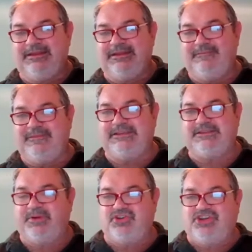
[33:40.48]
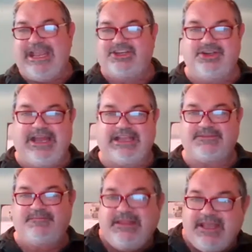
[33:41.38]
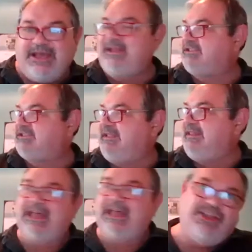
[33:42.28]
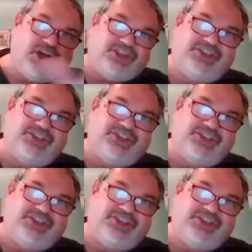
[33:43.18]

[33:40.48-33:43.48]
this projection has been done not